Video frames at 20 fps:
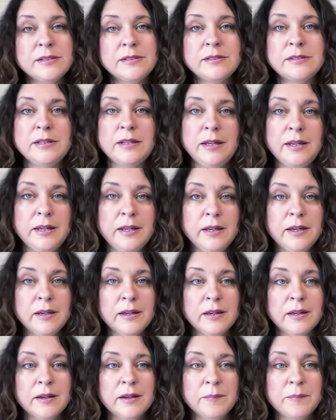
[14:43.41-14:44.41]
to
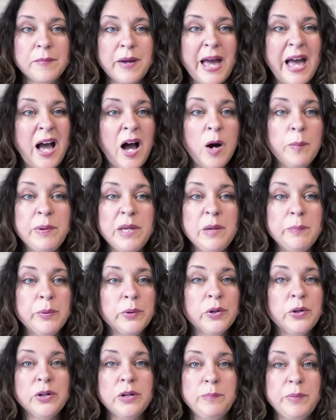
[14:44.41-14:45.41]
see how
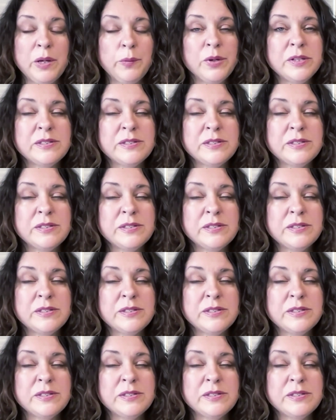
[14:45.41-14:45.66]
people could be.